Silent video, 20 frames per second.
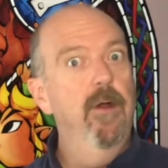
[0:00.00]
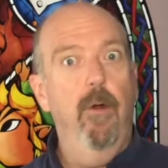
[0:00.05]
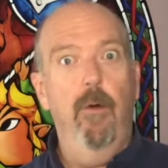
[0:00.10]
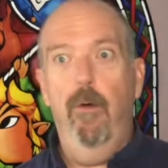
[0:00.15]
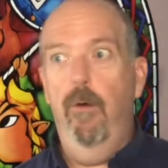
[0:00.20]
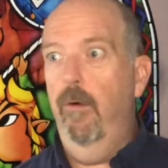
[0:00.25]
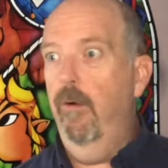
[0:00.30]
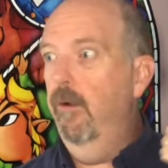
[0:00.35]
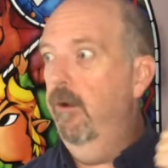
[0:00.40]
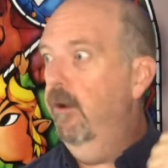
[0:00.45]

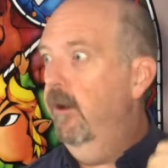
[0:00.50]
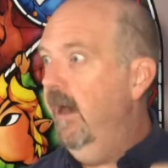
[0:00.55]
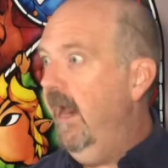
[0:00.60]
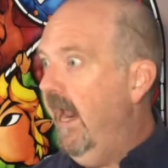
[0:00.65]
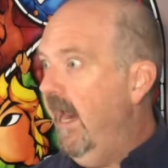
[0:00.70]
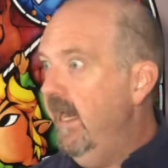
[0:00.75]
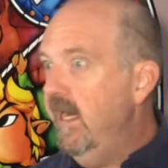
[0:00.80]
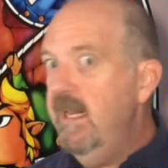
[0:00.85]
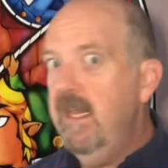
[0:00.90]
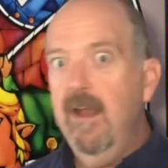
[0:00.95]
or
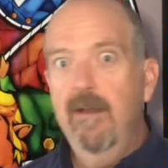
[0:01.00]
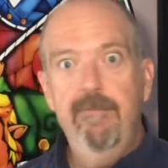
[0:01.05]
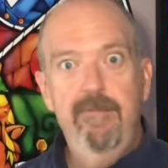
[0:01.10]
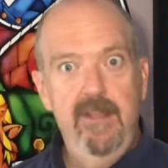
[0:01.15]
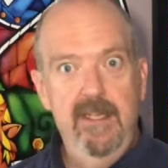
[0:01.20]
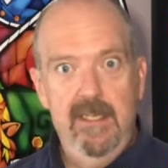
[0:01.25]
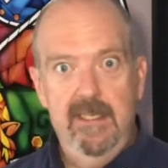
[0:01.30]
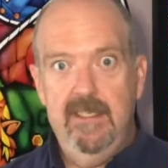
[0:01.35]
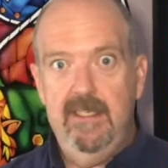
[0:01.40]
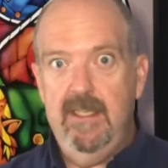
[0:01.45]
any of
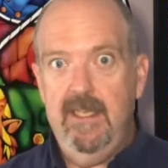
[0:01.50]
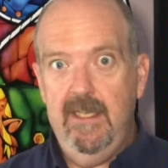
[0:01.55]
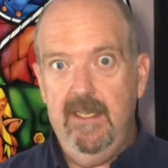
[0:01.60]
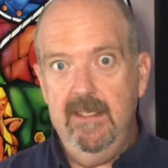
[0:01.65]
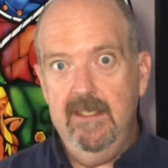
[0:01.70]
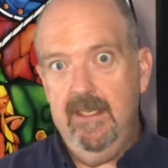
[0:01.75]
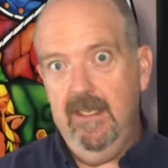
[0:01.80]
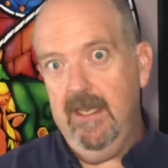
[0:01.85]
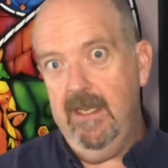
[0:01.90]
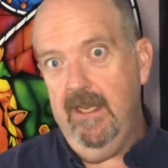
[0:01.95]
these
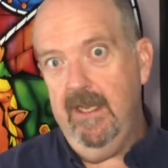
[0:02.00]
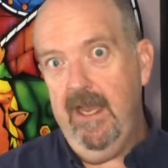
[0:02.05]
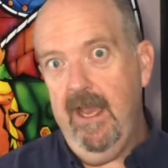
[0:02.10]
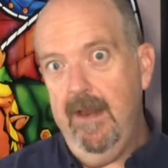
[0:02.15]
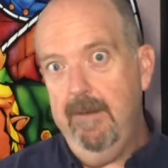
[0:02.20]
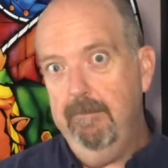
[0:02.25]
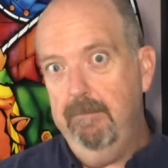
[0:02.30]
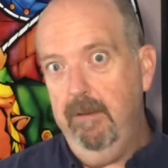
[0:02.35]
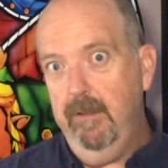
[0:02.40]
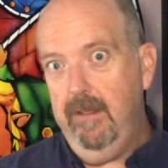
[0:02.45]
things that can
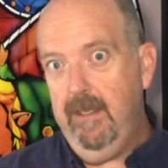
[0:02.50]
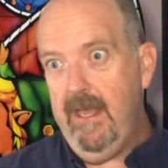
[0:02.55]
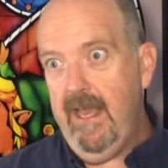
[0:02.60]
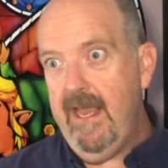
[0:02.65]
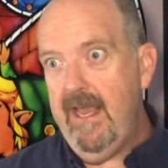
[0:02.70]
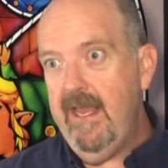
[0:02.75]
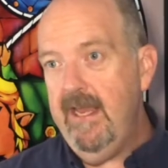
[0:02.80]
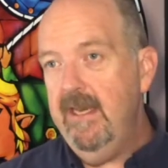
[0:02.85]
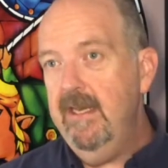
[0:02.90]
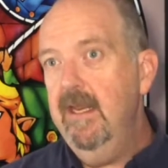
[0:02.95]
get
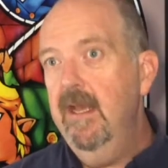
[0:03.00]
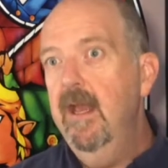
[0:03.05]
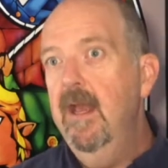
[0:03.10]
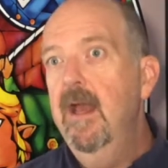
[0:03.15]
played